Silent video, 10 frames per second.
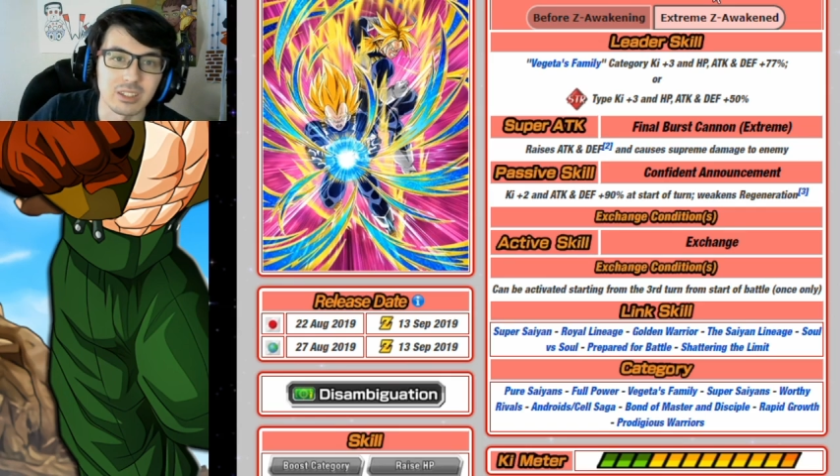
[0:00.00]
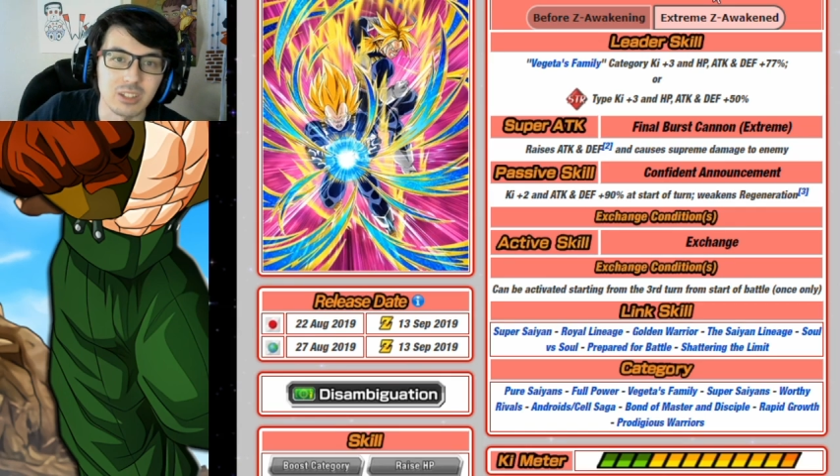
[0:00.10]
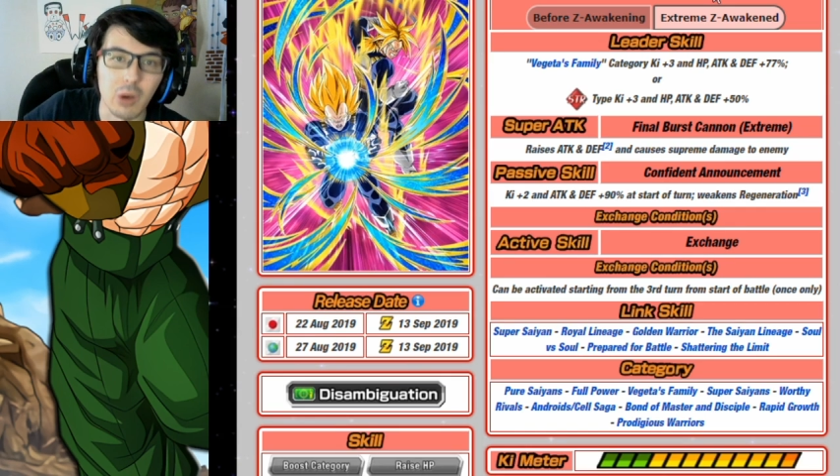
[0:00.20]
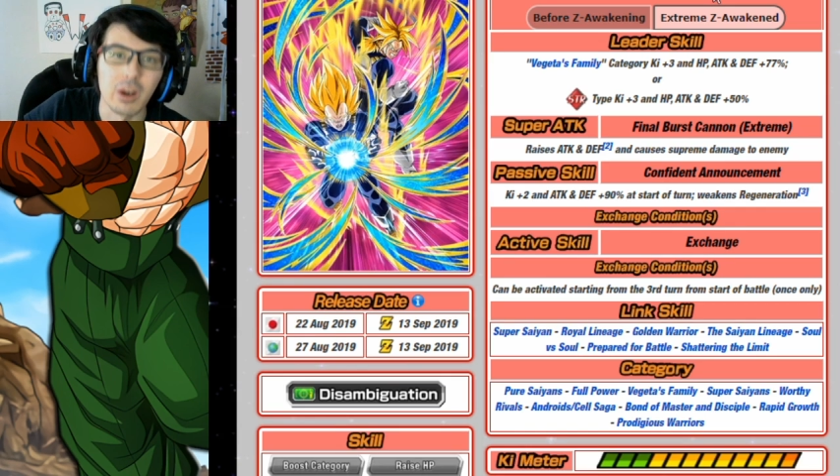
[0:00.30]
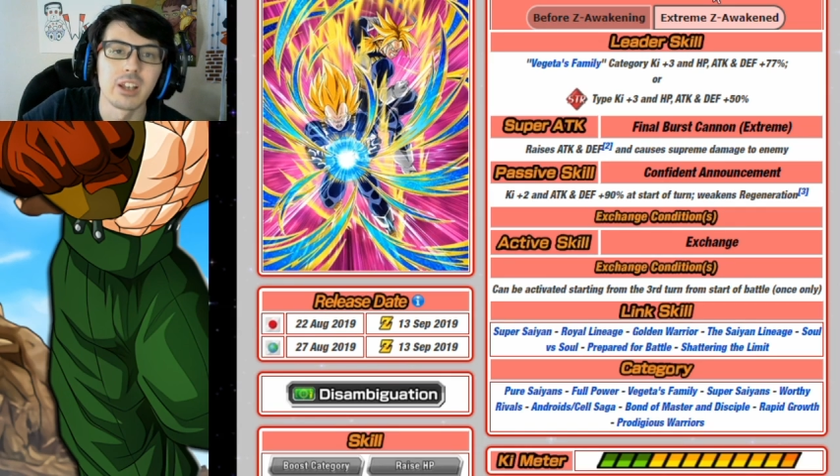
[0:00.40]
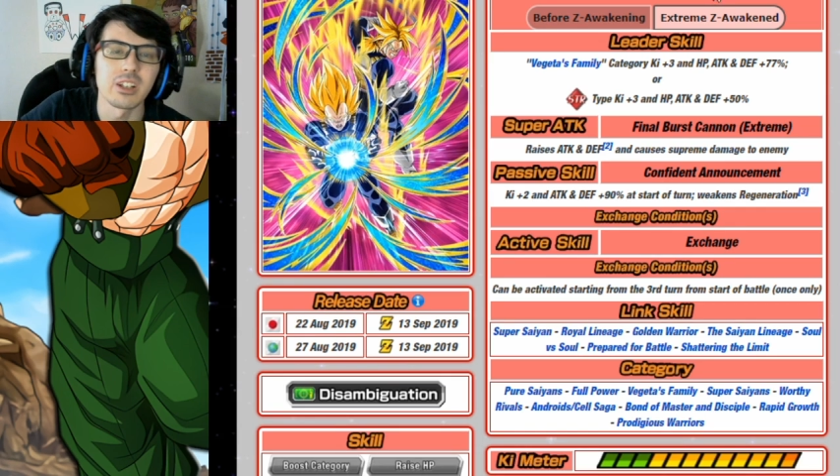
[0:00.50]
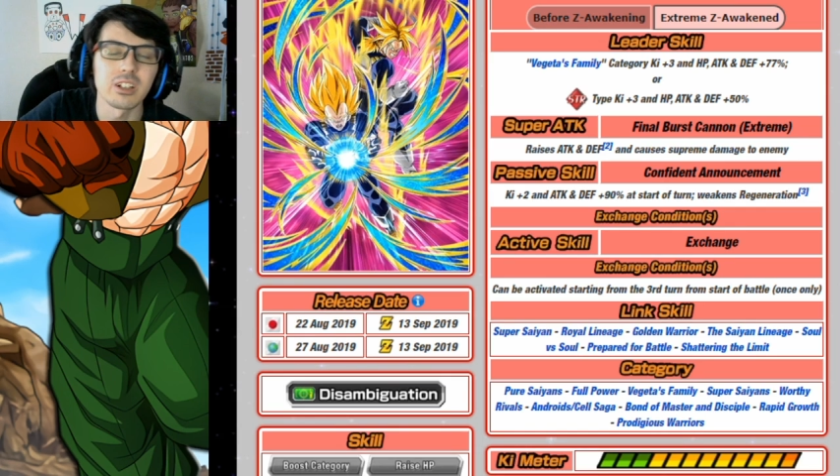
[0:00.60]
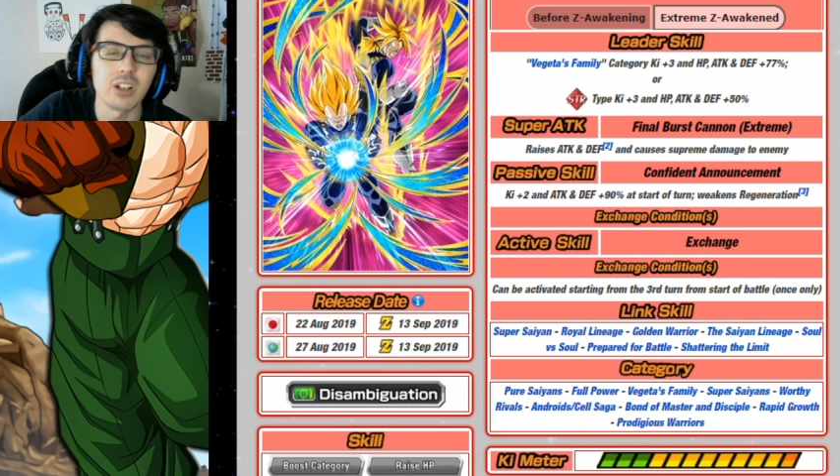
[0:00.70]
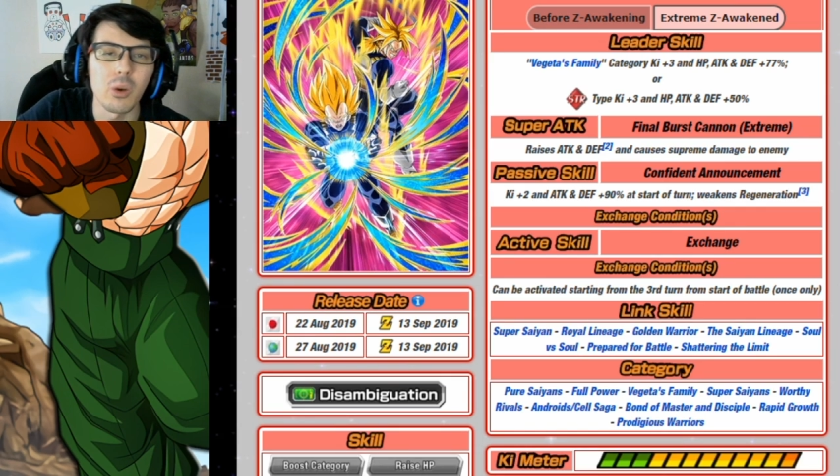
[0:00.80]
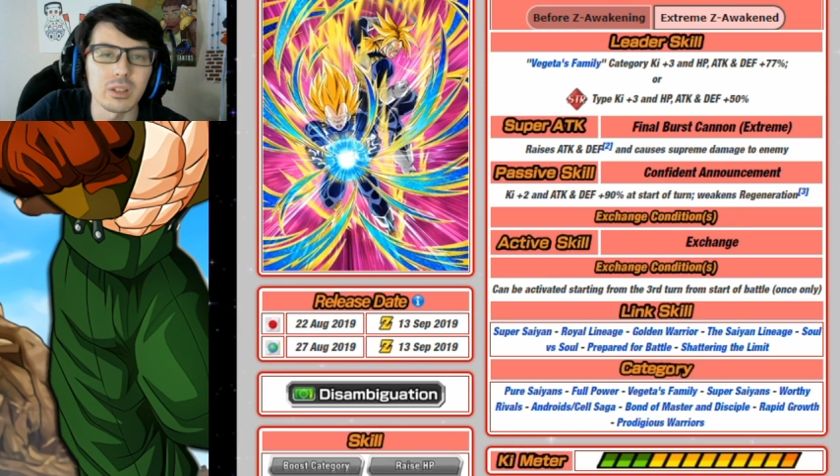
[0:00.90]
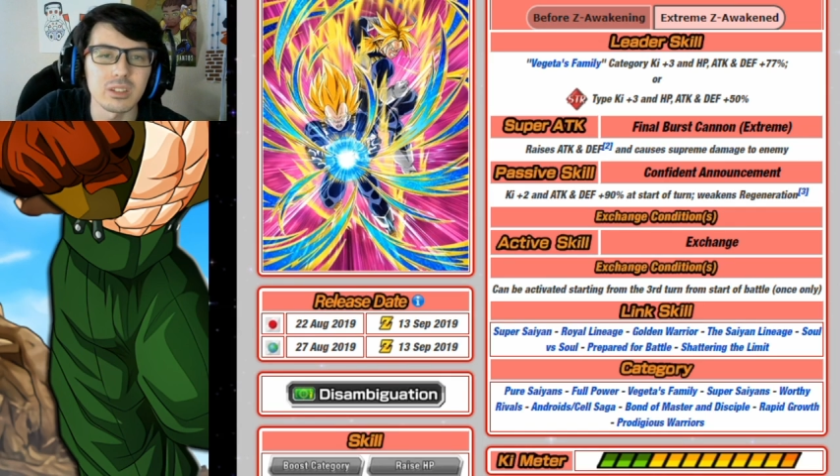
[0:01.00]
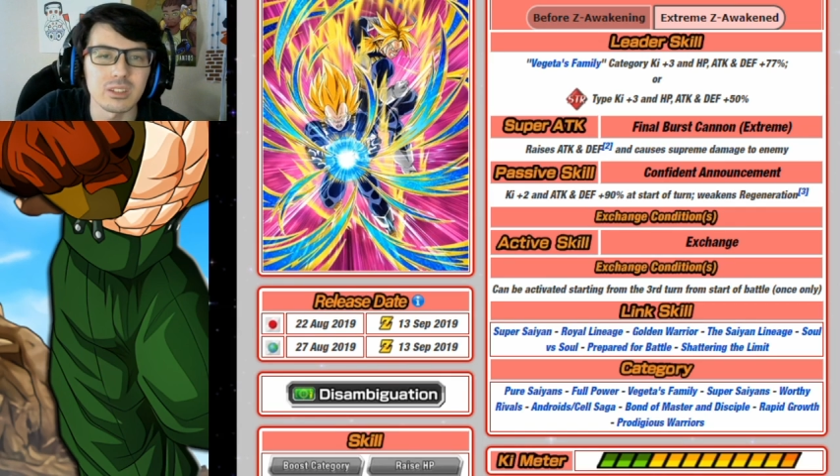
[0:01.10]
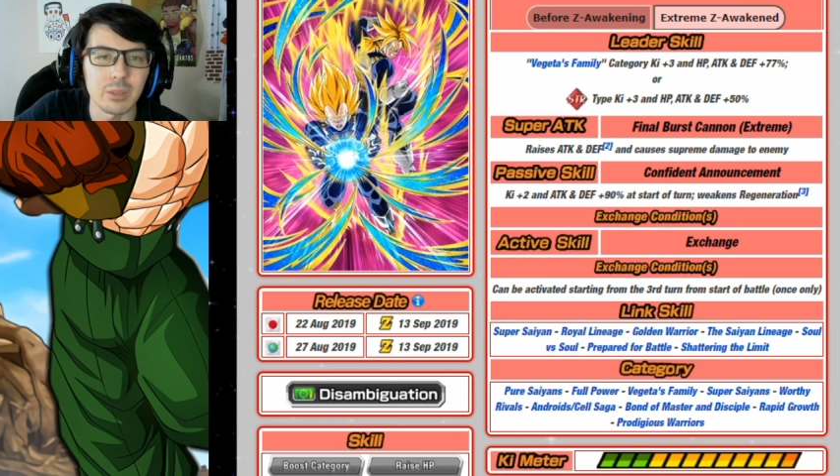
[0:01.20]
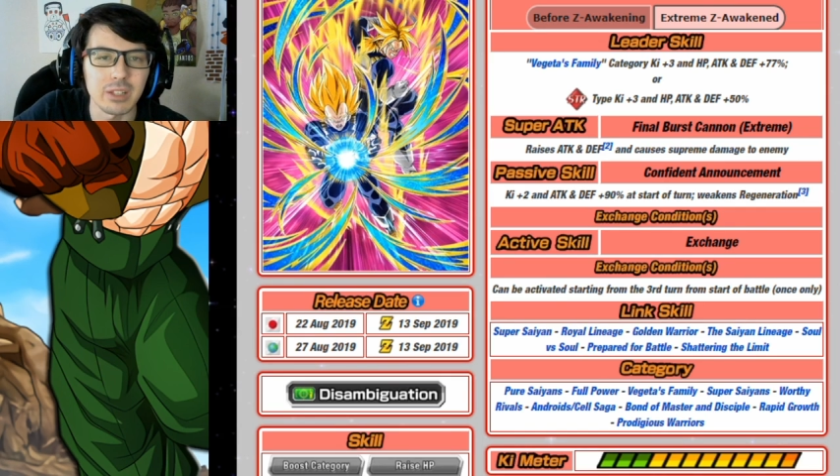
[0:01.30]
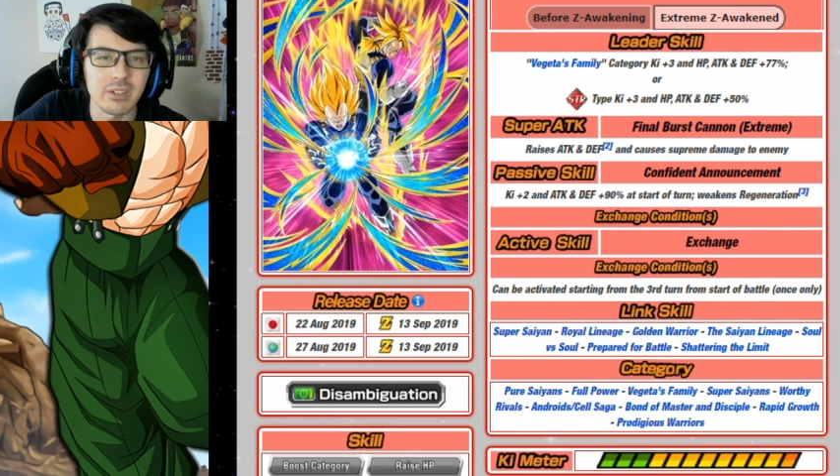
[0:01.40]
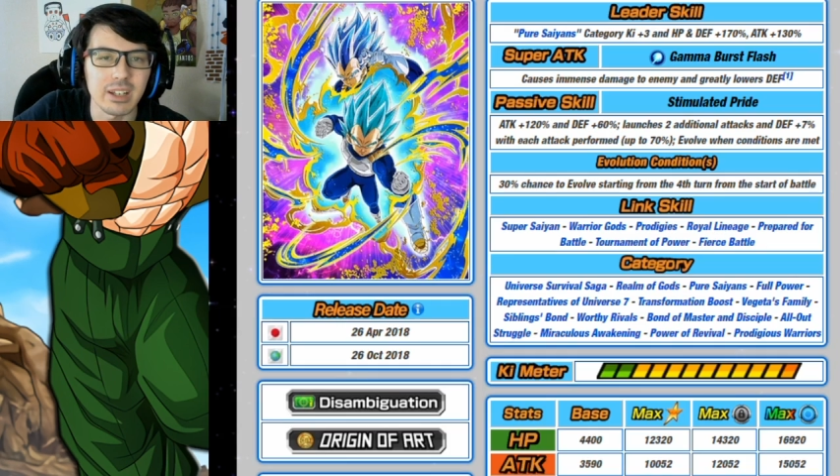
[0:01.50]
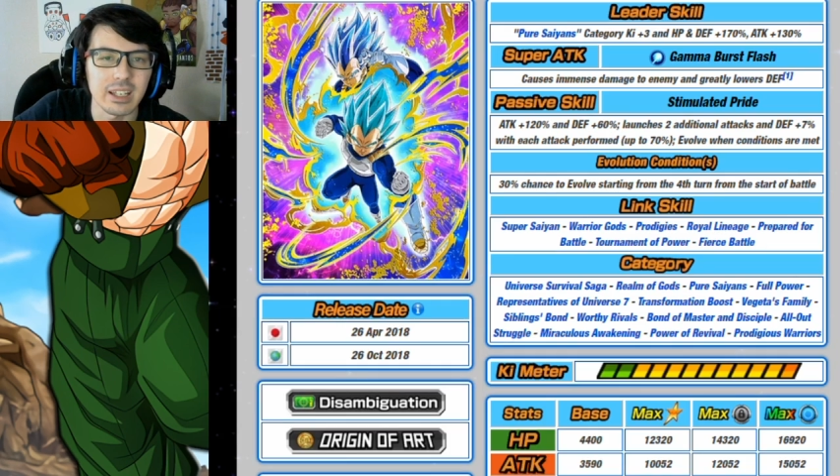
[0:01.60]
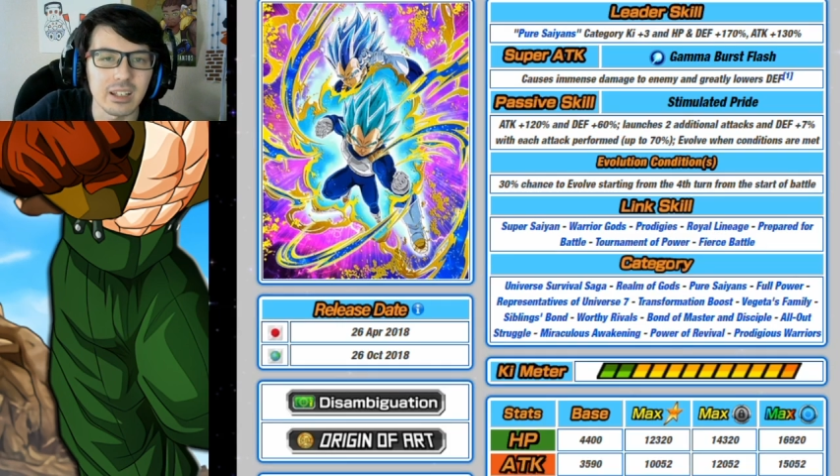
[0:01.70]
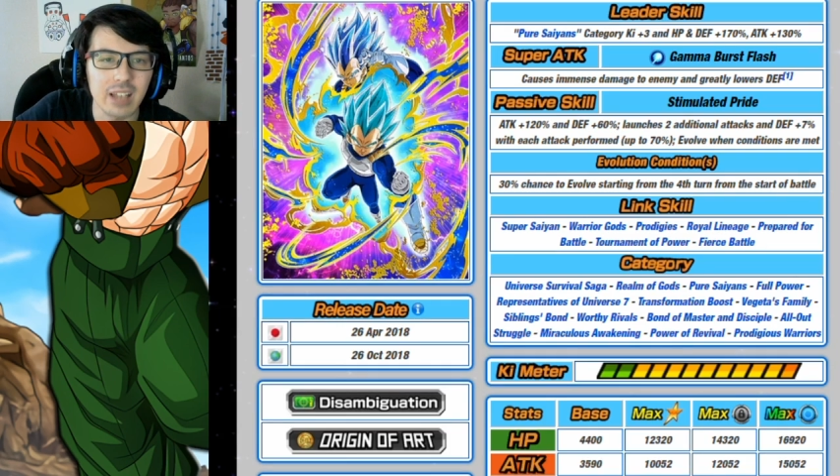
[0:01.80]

So you can go with something like